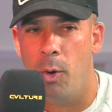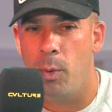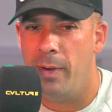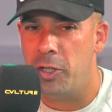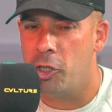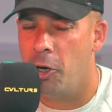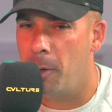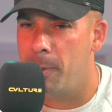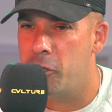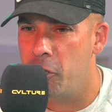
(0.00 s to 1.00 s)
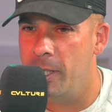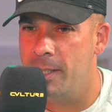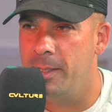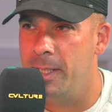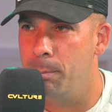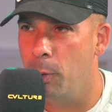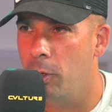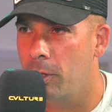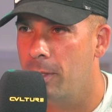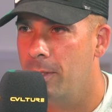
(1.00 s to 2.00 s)
we've actually got an opportunity to
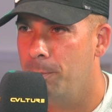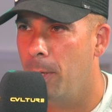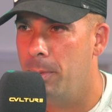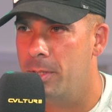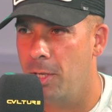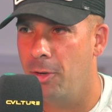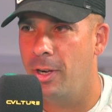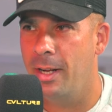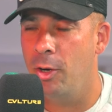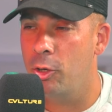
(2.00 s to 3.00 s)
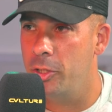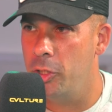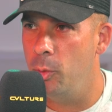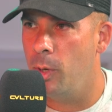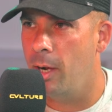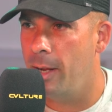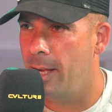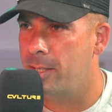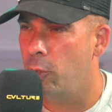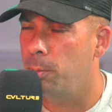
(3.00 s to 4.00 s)
debunk Bob Lazar right now, because you are an
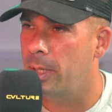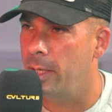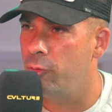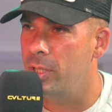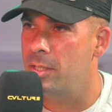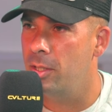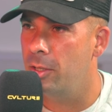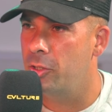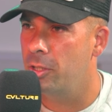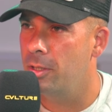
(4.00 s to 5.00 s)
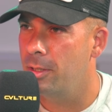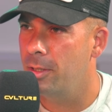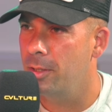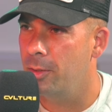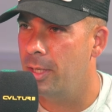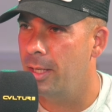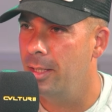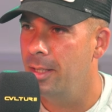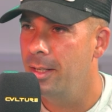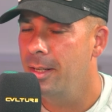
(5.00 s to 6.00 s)
exoplanet researcher. Okay,
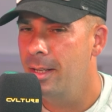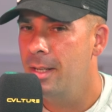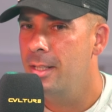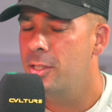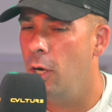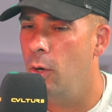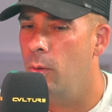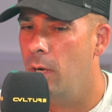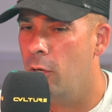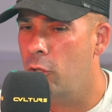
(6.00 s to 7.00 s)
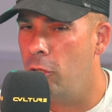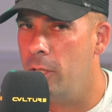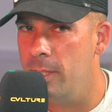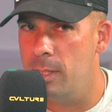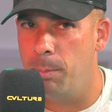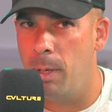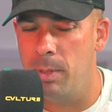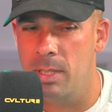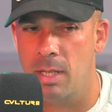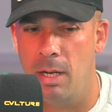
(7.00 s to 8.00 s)
so according to Bob
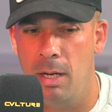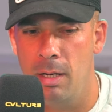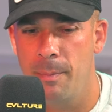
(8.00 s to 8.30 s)
Lazar,